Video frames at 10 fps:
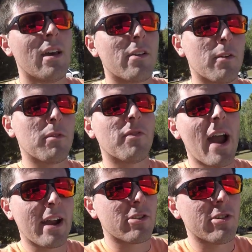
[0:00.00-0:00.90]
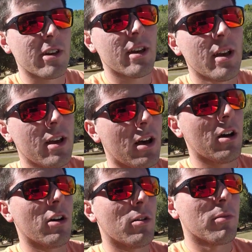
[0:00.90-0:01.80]
from the factory,
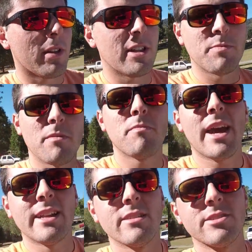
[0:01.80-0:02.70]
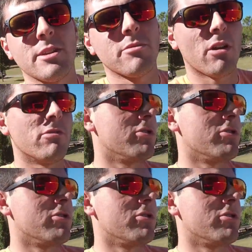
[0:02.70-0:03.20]
and it's been painted the same color as